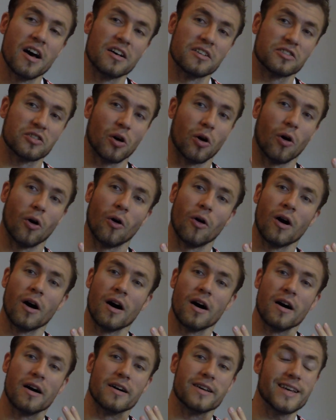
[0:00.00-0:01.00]
So,
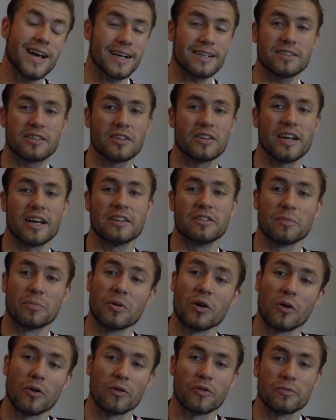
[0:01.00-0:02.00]
yesterday
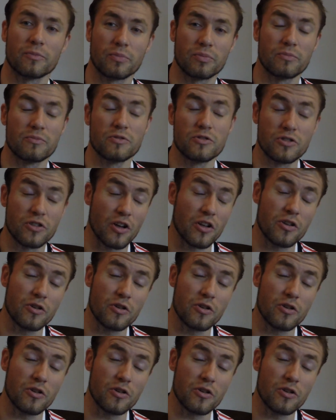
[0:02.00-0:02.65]
the